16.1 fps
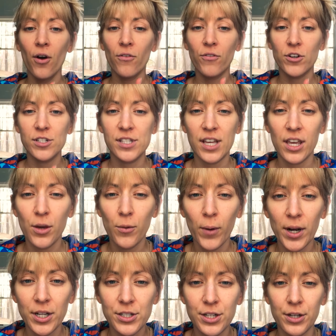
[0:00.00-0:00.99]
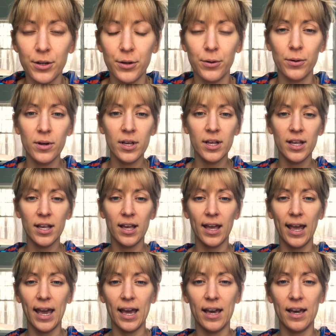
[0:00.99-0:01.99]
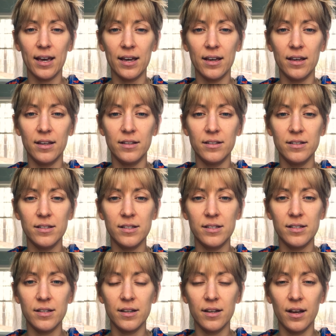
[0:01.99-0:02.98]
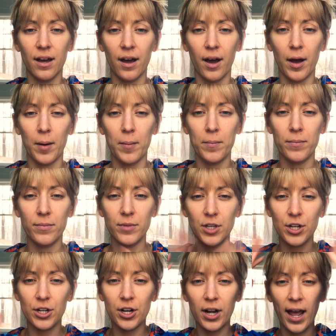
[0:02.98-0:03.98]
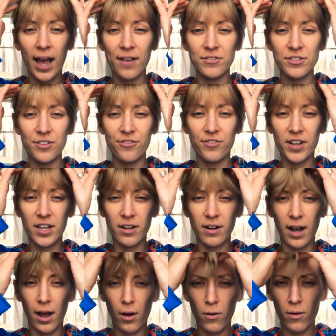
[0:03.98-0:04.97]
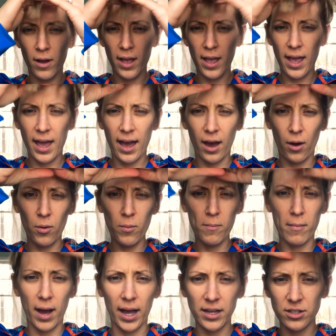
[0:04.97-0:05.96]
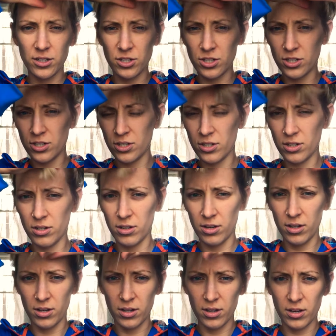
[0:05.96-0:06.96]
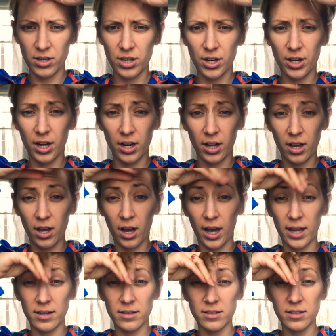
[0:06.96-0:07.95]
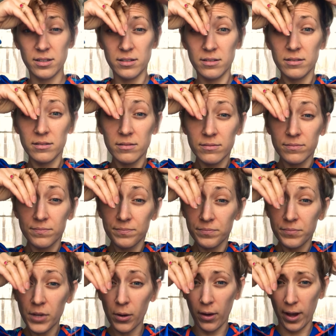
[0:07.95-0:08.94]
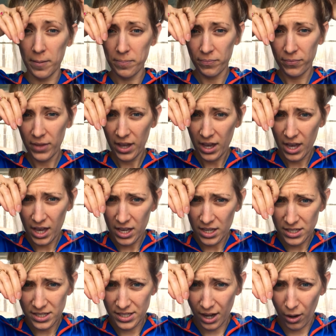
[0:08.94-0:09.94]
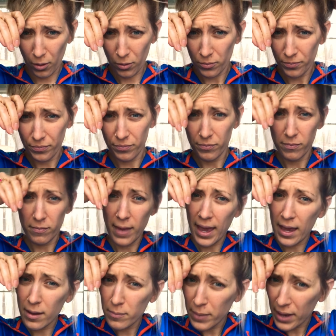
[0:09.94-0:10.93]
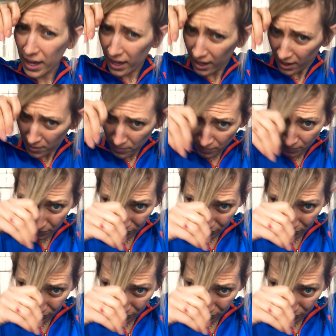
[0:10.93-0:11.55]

First thing you want to do is you're gonna have to figure out how much you're gonna cut. Okay, so maybe